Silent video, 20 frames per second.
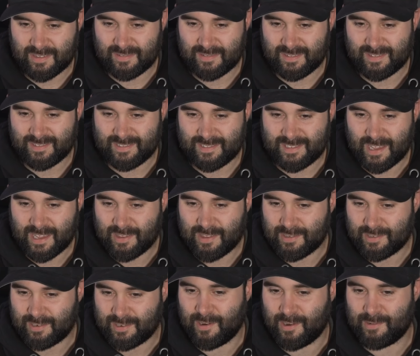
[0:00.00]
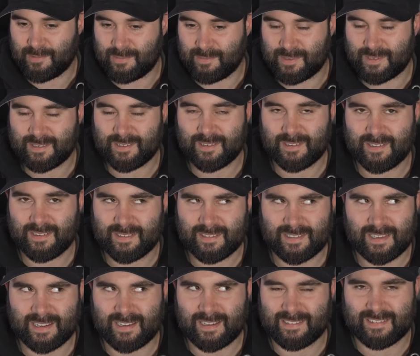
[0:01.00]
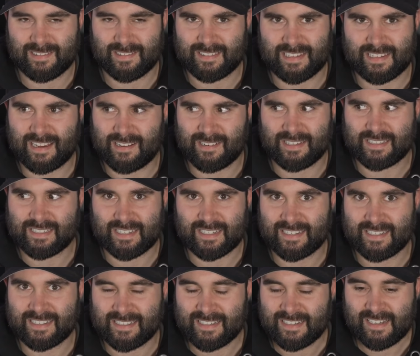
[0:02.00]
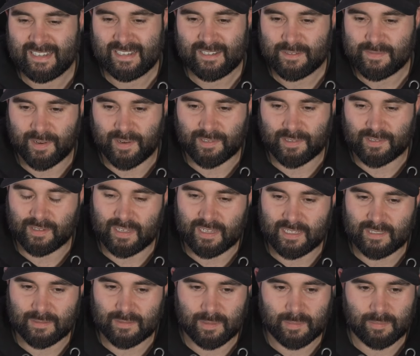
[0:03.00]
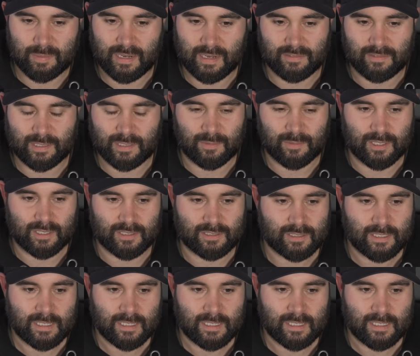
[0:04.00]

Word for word: Stethoscopes. Is that how you say it? It's far too late to be pronouncing words.